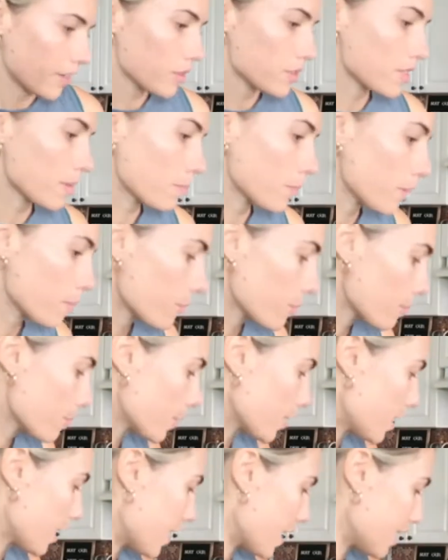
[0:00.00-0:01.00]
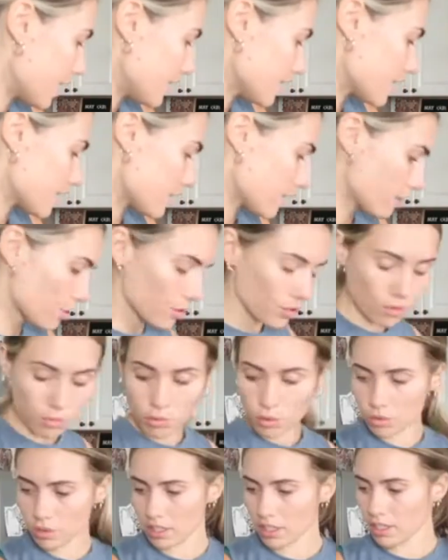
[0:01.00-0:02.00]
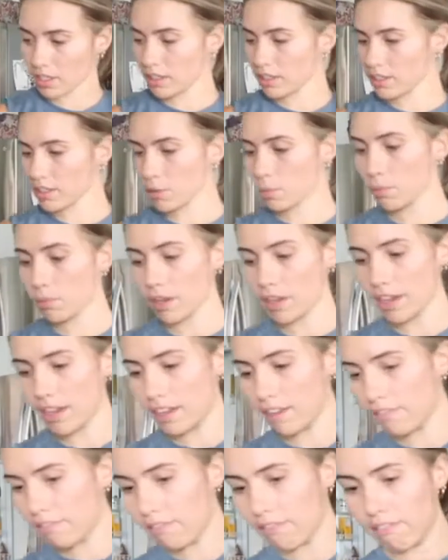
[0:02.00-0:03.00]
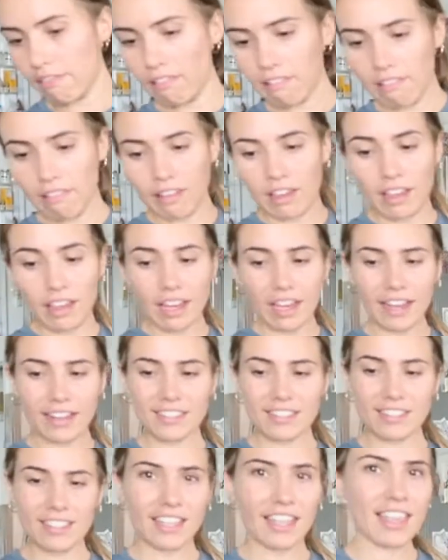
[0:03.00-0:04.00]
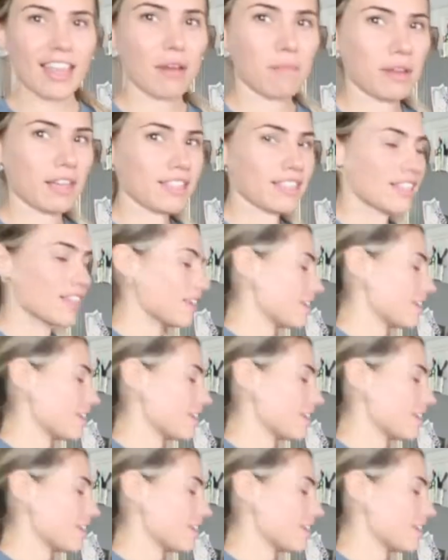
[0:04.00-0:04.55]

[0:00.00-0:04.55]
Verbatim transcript: some people put ice in their smoothies, but I just think that makes